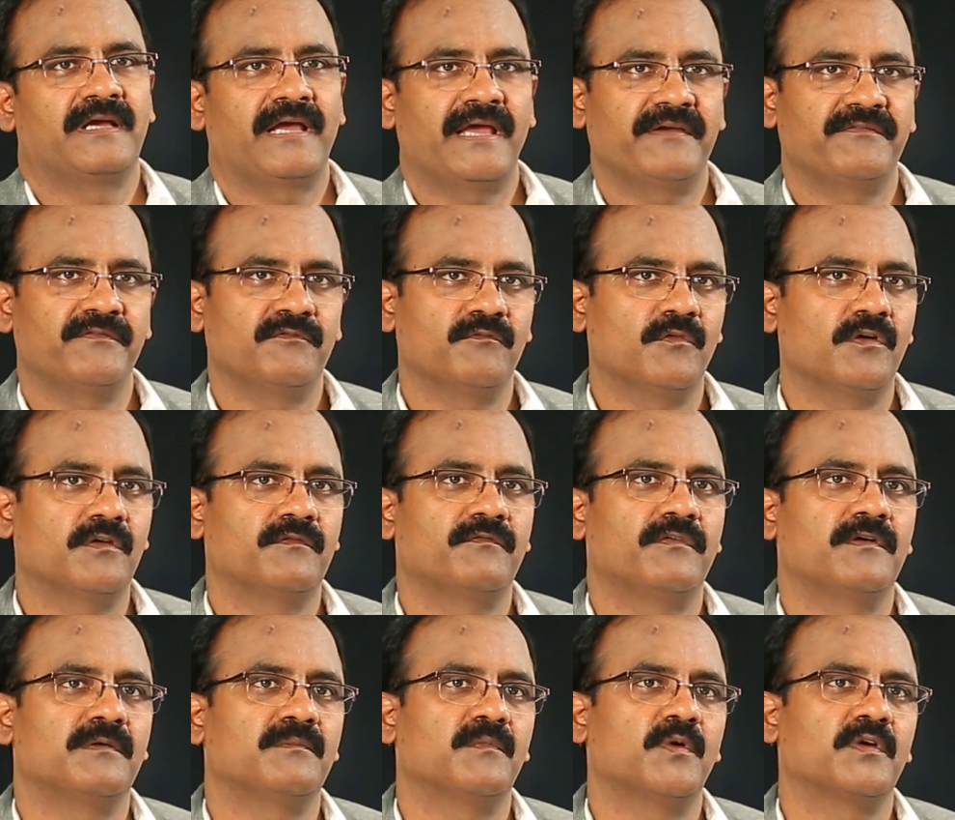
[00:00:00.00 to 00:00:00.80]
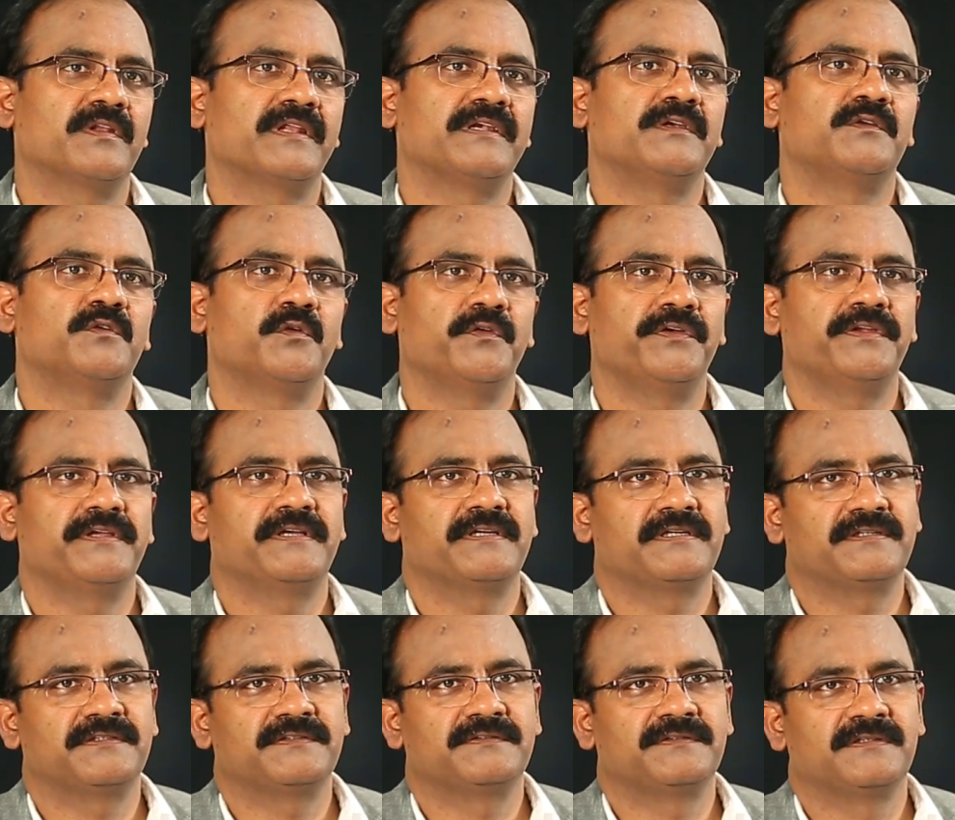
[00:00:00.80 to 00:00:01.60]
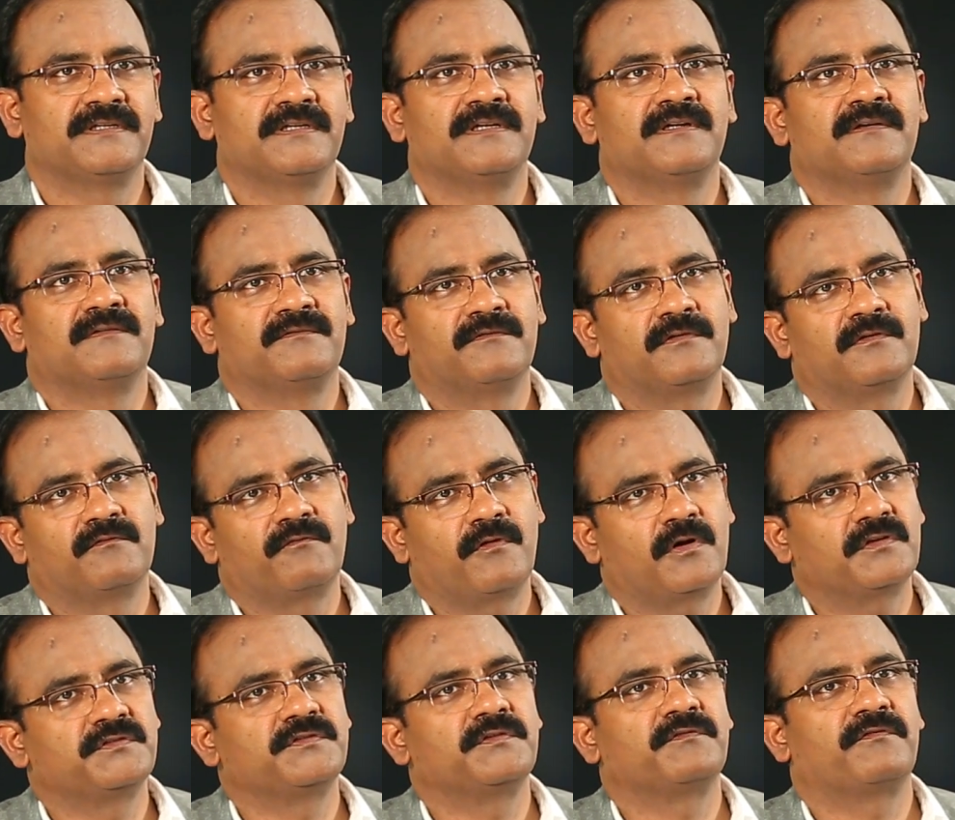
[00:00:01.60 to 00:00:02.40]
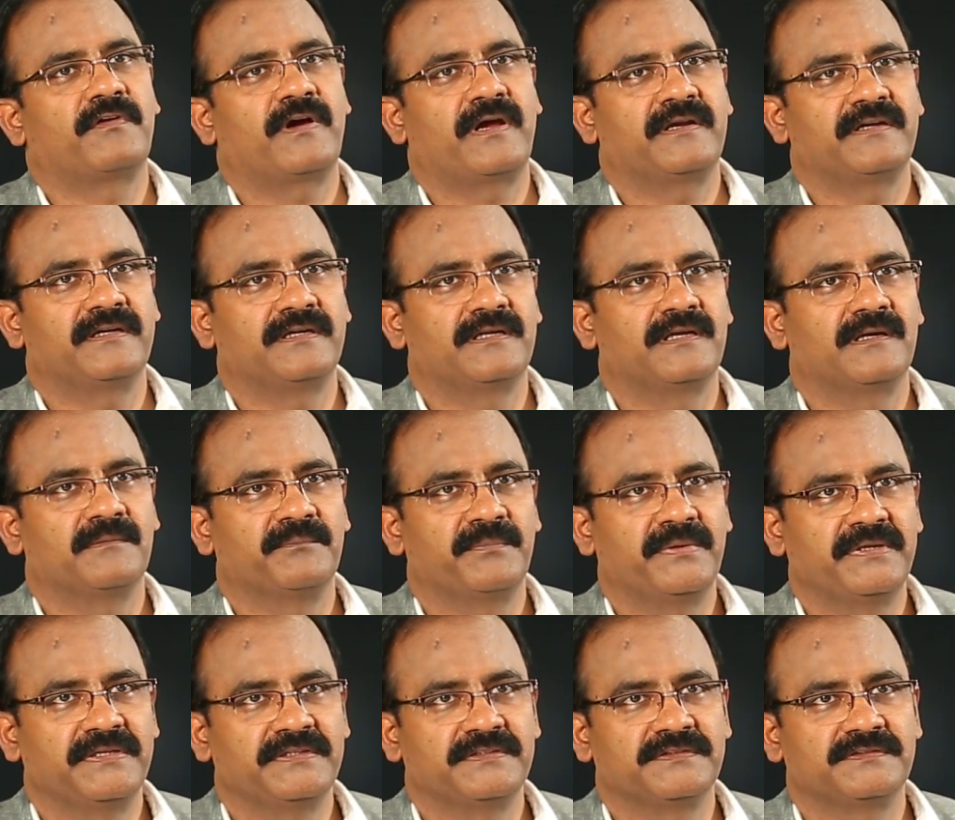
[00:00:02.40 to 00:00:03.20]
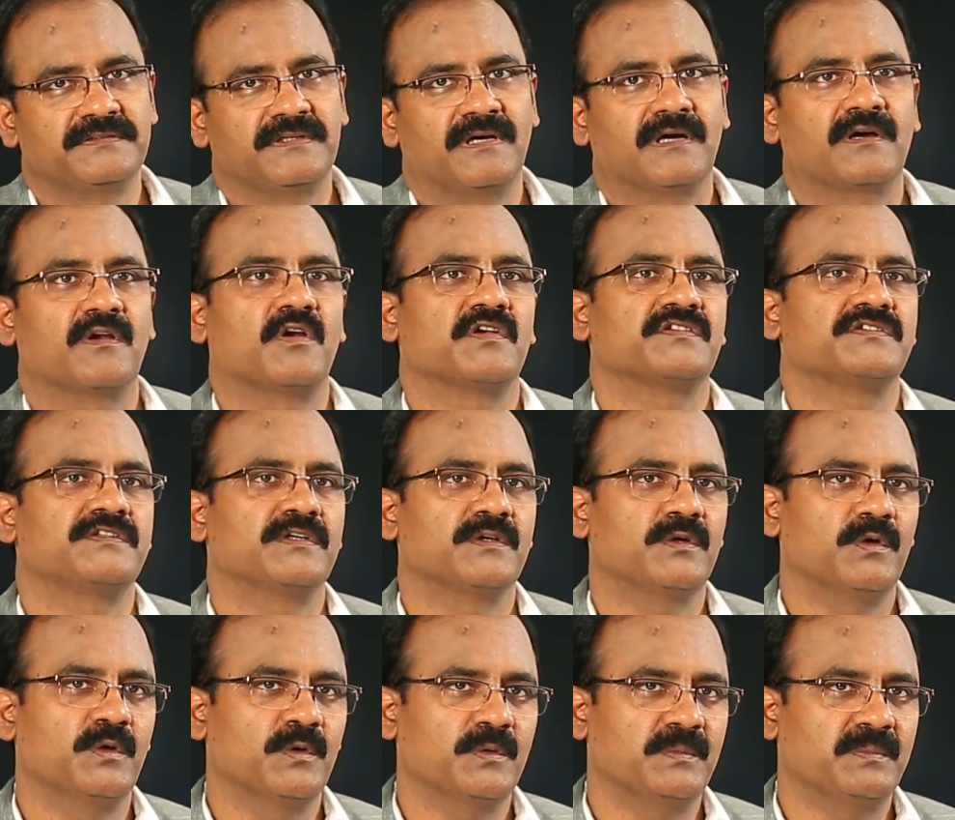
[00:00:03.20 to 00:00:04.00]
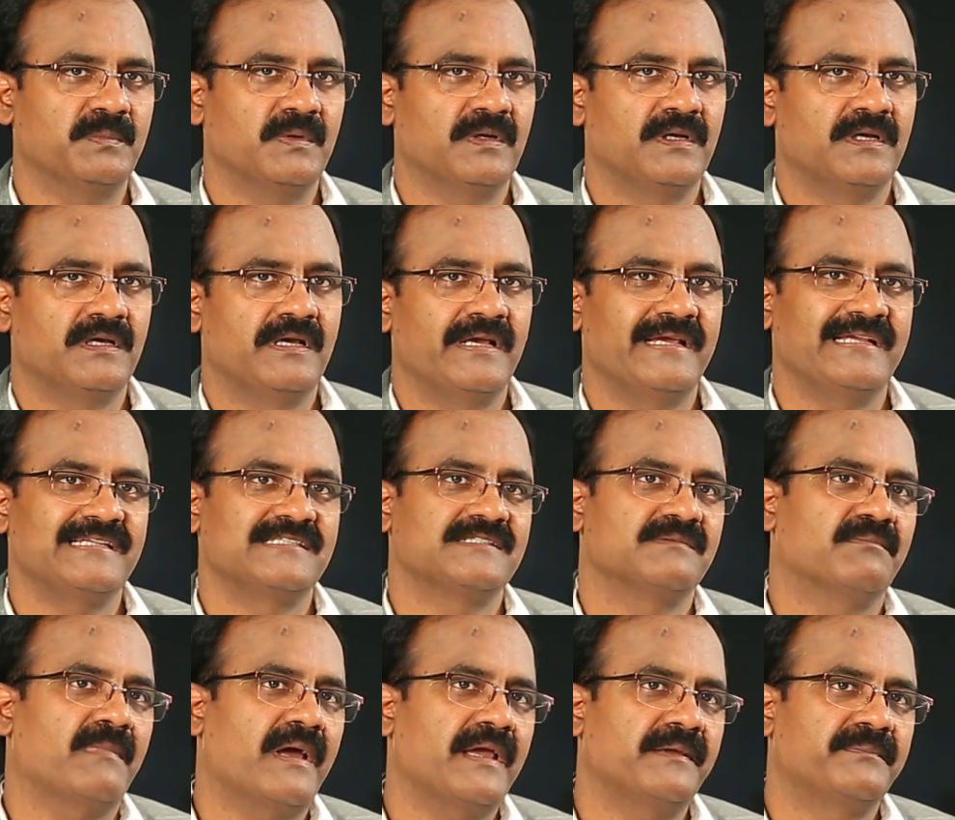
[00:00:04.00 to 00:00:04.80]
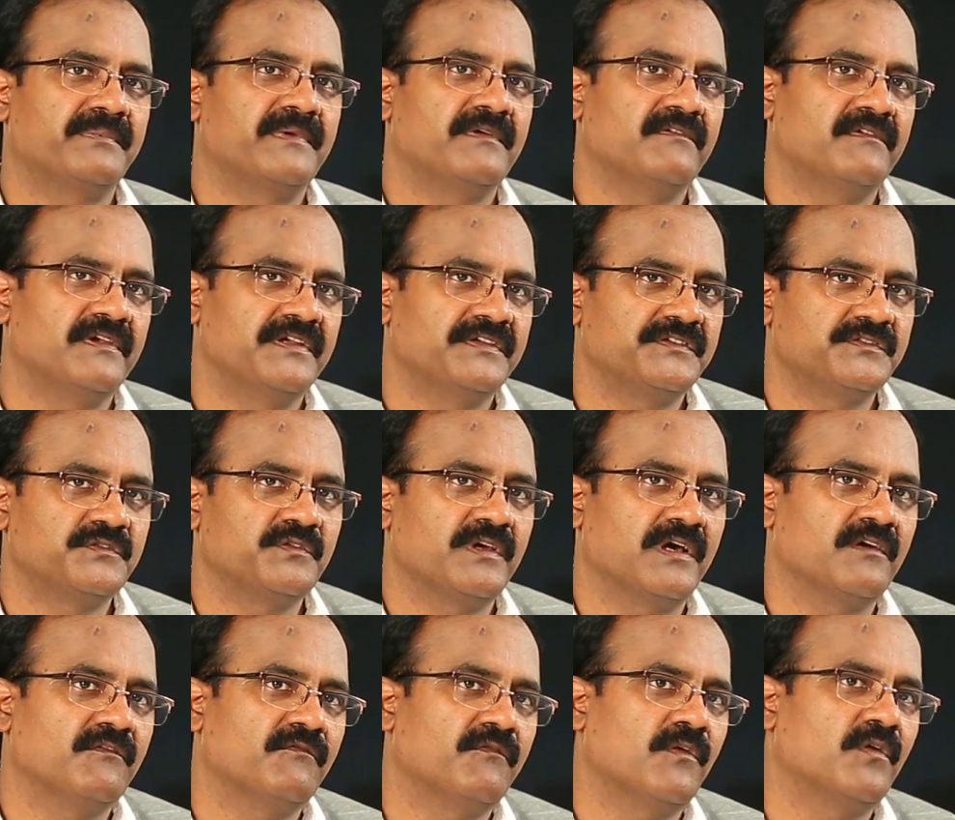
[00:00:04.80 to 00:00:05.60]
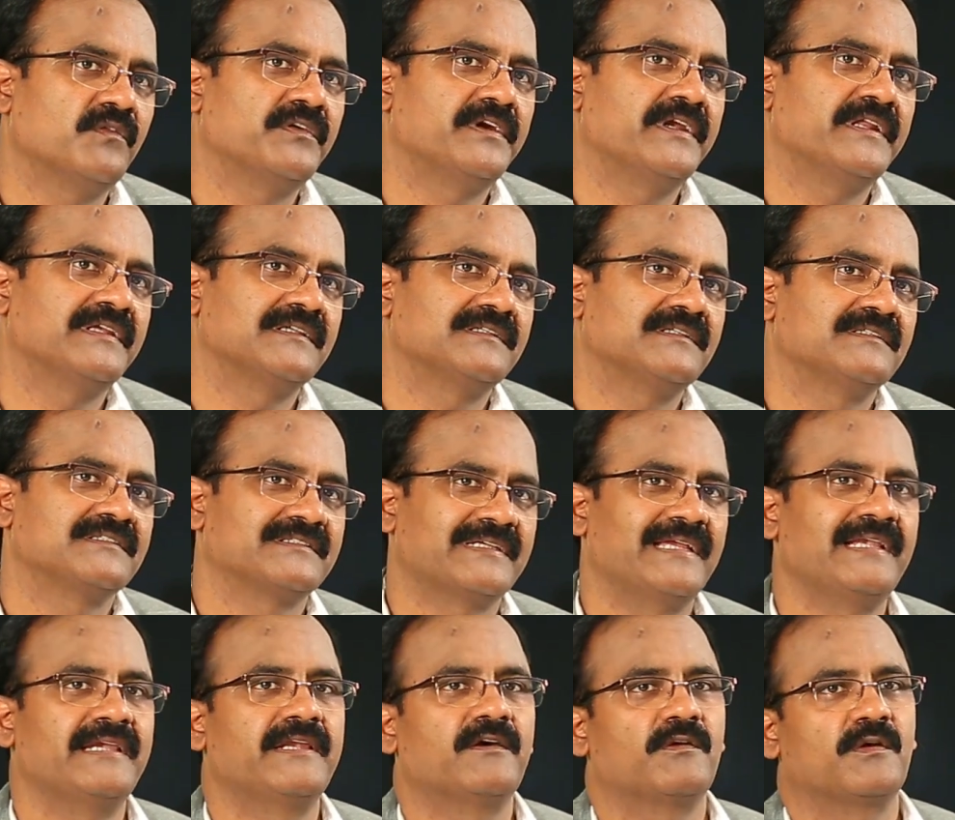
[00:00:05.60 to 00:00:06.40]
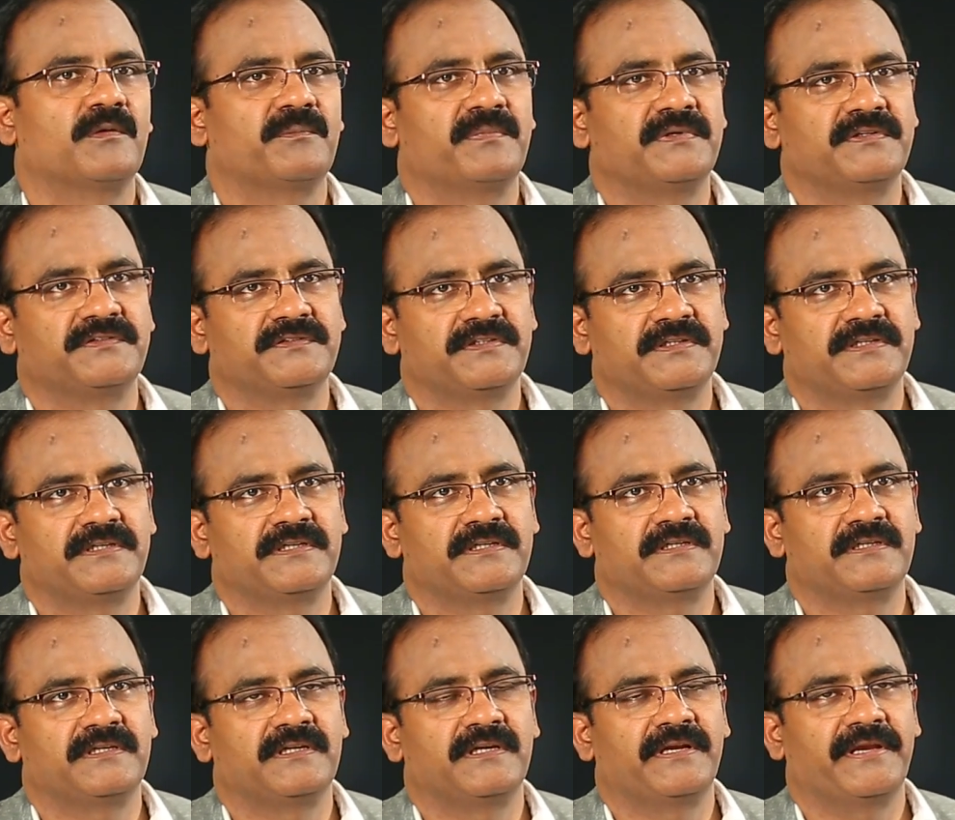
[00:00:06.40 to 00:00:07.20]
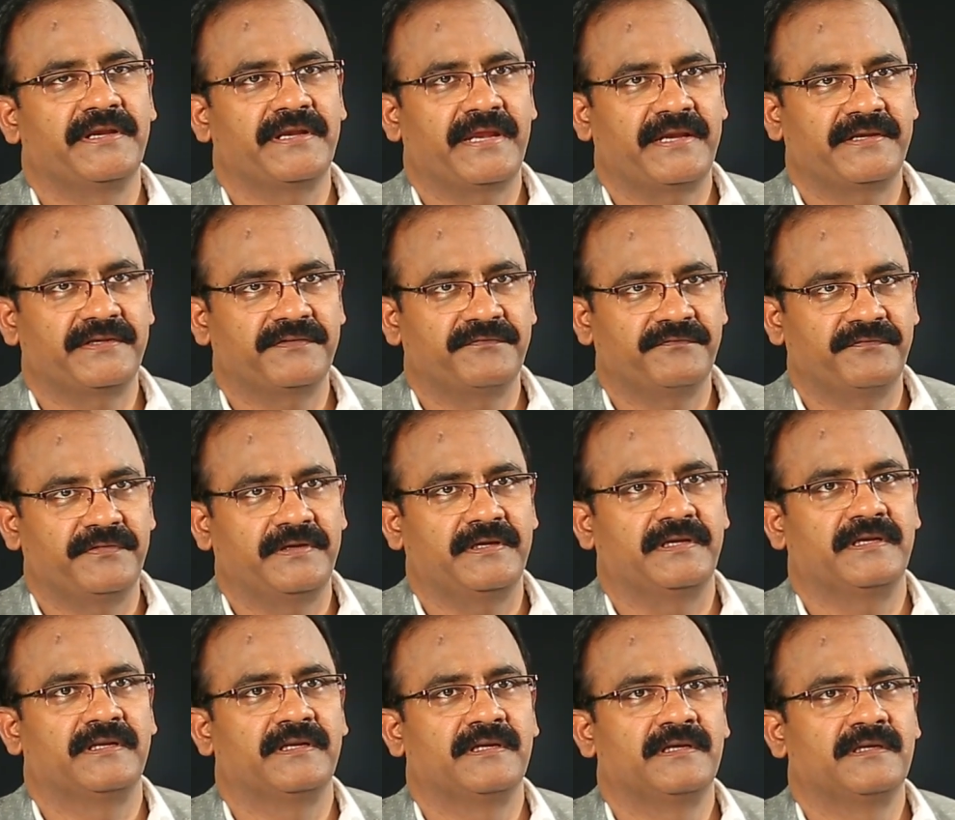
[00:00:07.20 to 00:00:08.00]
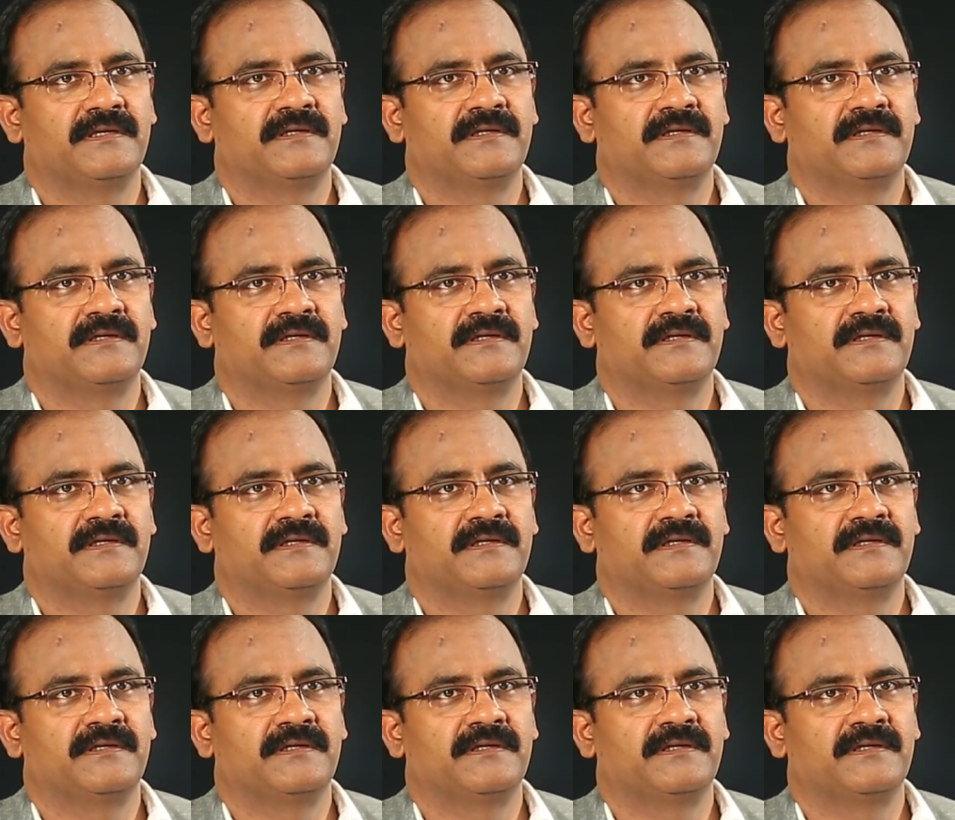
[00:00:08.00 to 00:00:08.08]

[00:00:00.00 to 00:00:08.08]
Having worked for more than 20 years for Fortune 500 companies across the globe, it's my privilege to have founded a skill development center in IT field,